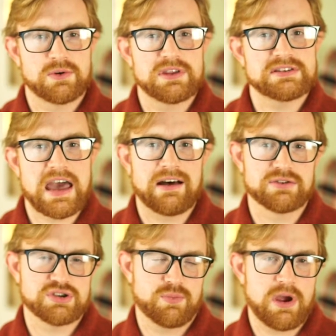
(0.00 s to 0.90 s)
for these
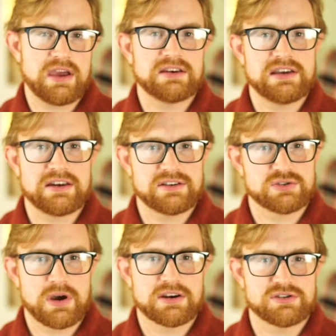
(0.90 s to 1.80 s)
algebraic data
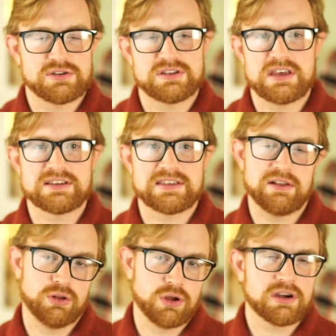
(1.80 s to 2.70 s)
structures, things
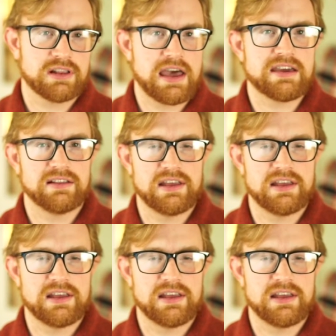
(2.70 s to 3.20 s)
that look like